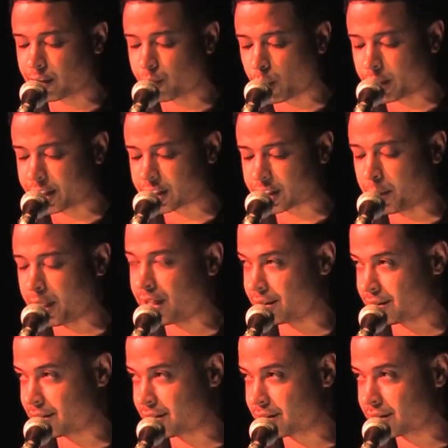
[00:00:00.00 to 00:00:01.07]
of what this
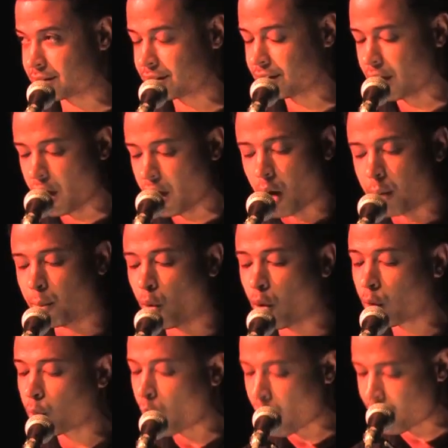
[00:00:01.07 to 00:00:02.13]
means.
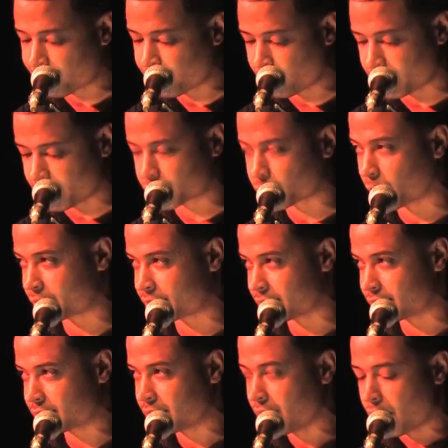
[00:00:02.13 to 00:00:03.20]
More war for
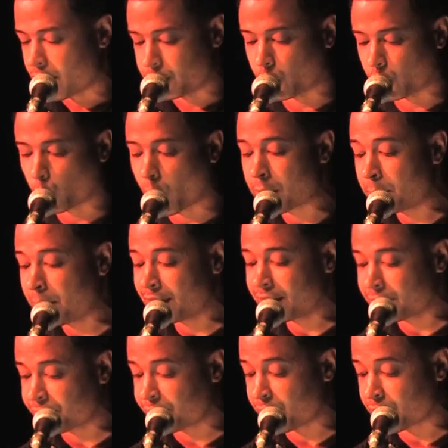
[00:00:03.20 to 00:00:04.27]
resources, the 1 billion
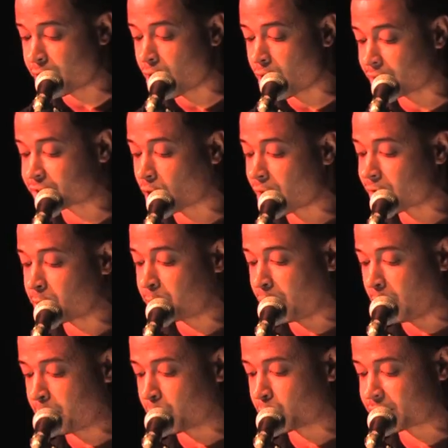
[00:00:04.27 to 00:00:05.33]
figure of starving
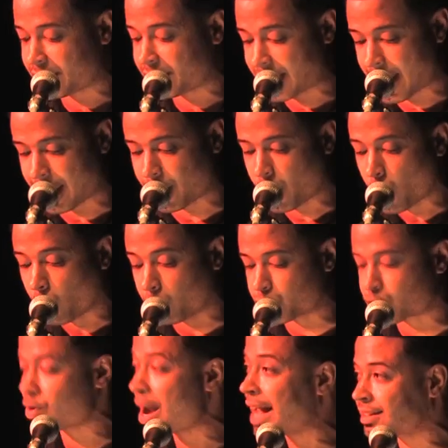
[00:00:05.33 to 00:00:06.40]
people today will
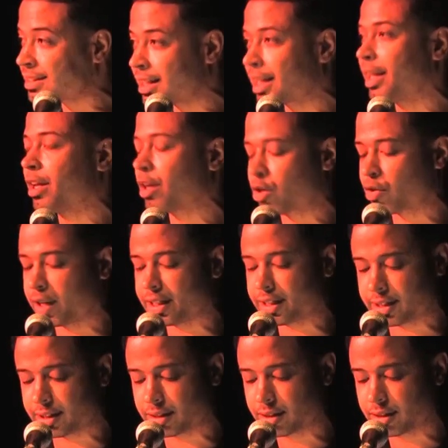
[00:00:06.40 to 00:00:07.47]
drastically
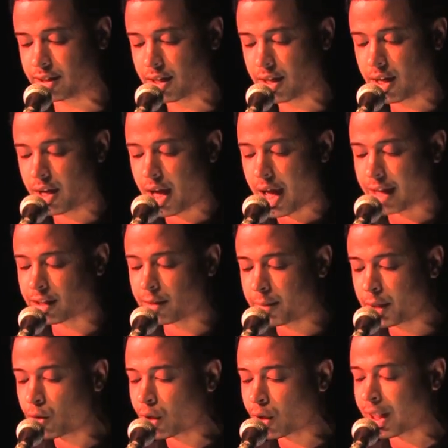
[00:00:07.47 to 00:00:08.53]
increase, and the
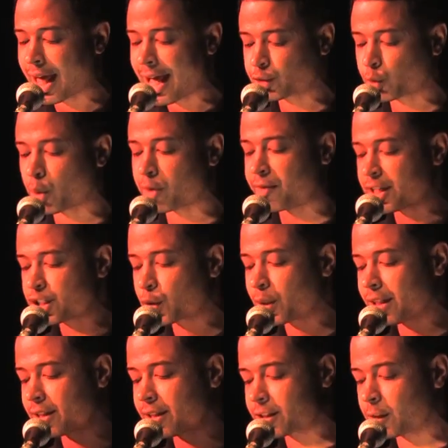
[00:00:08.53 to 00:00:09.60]
middle class will
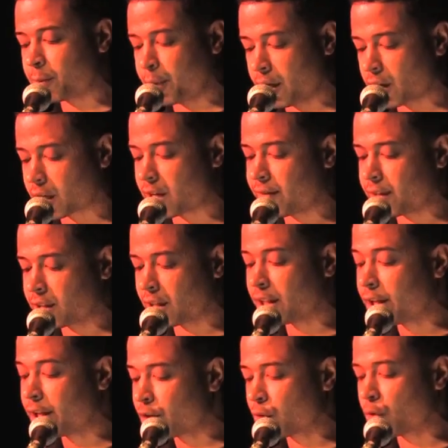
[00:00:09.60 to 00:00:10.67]
eventually disappear, giving the
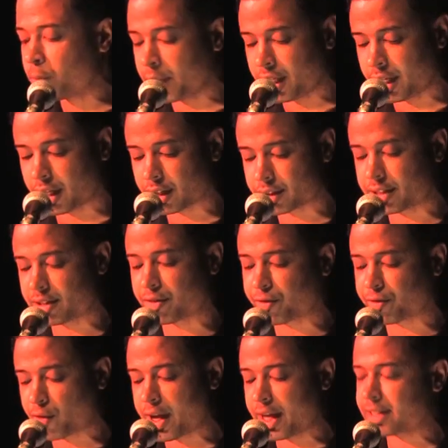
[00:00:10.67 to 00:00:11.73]
literal meaning to the
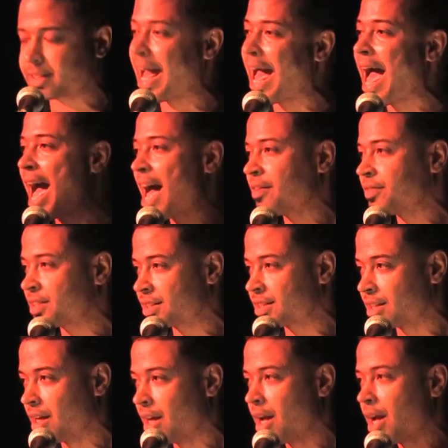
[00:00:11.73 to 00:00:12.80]
phrase the
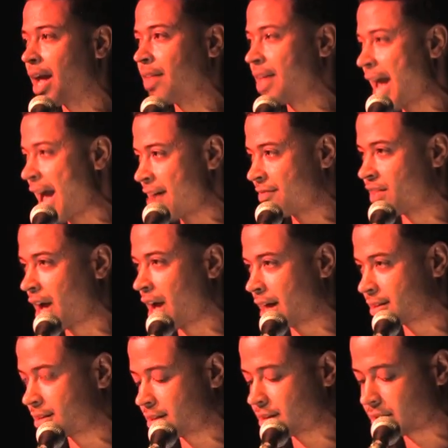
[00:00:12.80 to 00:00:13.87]
haves and the
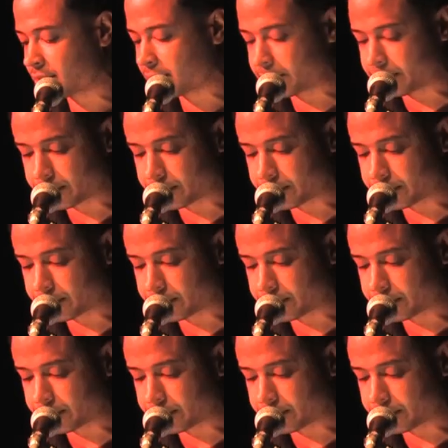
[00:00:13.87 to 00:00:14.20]
have-nots.